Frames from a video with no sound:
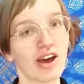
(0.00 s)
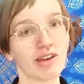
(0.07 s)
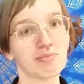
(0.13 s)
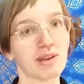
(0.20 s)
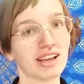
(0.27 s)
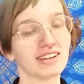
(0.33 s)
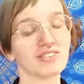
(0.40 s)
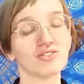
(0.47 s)
how I
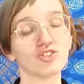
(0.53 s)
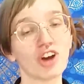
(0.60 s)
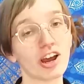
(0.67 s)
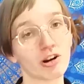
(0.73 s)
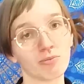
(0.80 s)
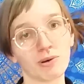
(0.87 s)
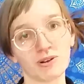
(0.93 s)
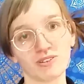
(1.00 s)
made
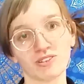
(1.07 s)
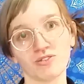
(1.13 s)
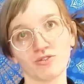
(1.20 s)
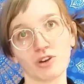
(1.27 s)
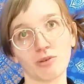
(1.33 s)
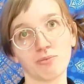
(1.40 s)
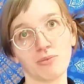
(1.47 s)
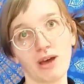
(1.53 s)
dryer balls
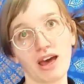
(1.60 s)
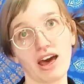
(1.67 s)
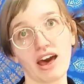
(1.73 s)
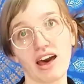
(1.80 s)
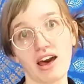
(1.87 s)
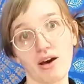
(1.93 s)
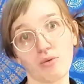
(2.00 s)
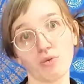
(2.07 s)
from
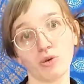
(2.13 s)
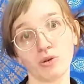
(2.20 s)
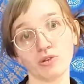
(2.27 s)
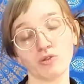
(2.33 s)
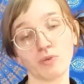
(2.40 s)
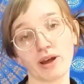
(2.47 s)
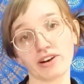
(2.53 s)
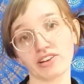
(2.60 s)
a wool
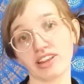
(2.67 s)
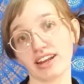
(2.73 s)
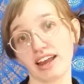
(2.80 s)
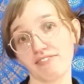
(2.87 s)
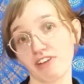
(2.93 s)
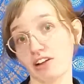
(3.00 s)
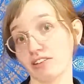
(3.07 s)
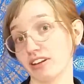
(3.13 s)
sweater that
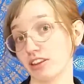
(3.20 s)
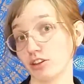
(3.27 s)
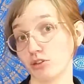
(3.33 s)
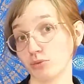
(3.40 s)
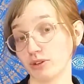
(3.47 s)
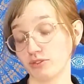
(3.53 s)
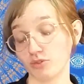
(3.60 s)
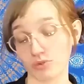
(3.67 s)
I found at the
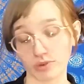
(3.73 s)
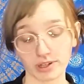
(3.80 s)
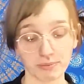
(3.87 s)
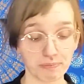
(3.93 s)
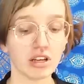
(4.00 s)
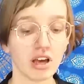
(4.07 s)
thrift store.